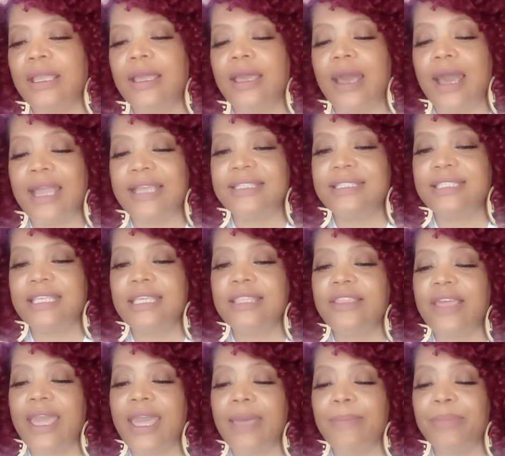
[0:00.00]
I see
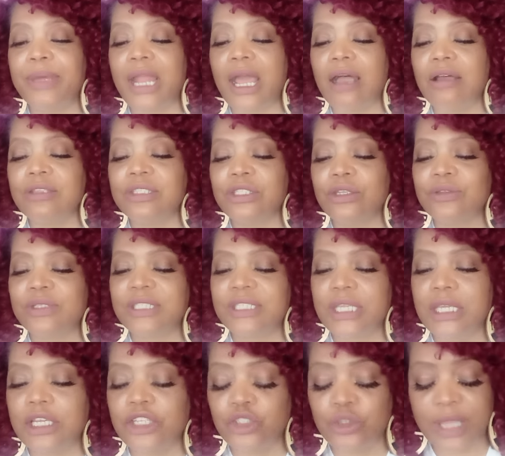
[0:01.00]
that, but I also
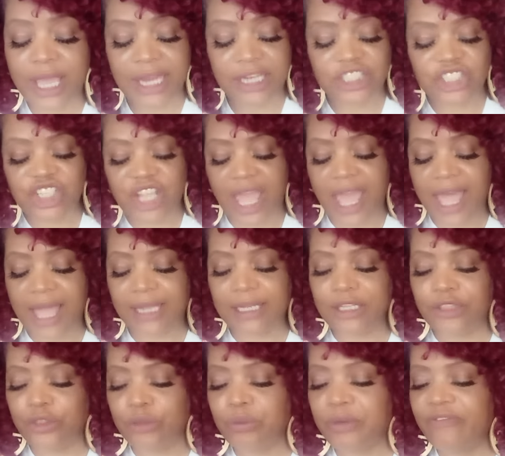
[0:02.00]
see because you got a child
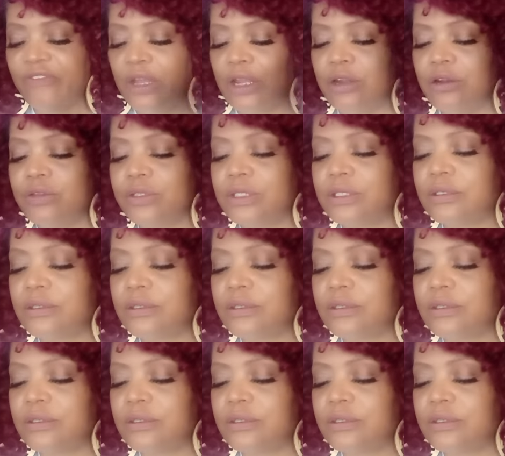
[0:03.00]
in the reverse.